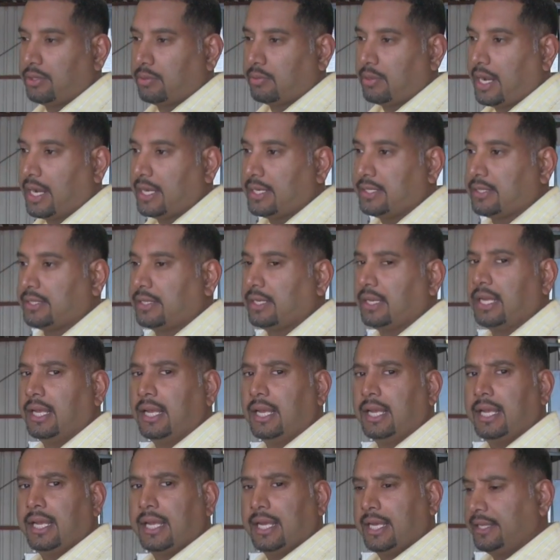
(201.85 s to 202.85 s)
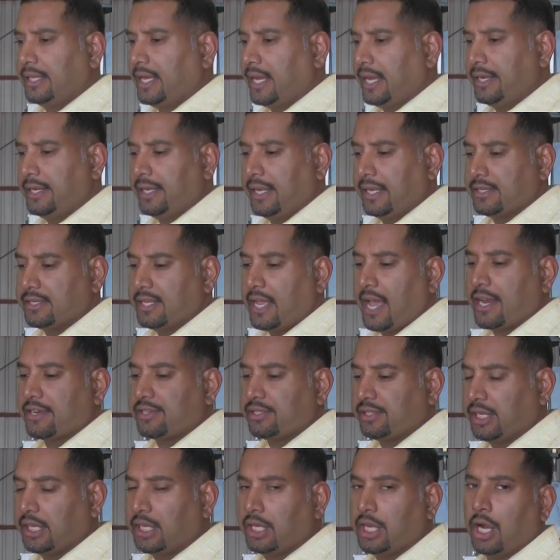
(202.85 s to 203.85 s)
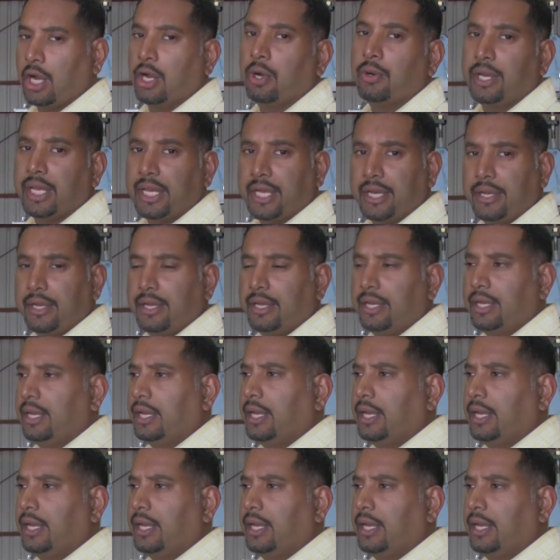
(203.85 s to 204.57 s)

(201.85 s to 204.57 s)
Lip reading: the rust, and then it's actually coated